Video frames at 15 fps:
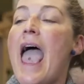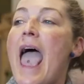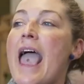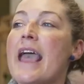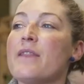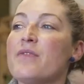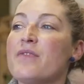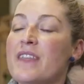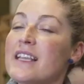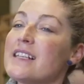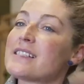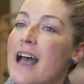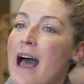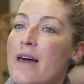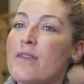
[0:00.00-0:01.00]
And
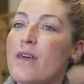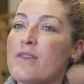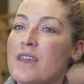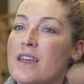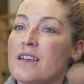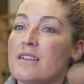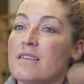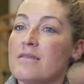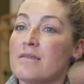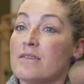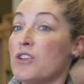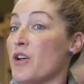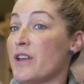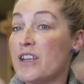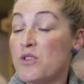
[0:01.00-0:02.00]
things other than
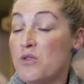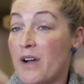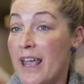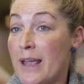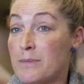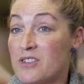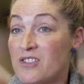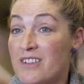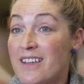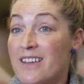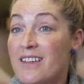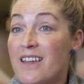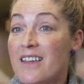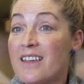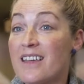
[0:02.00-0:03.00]
loading your
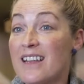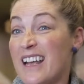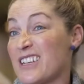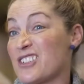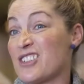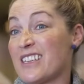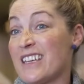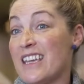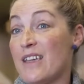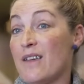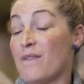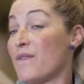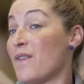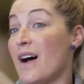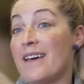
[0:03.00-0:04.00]
hamstring can actually
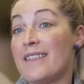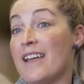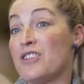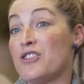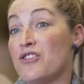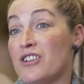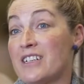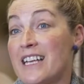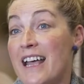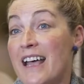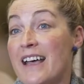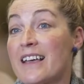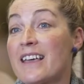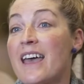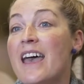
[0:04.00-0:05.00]
fire that neurotag.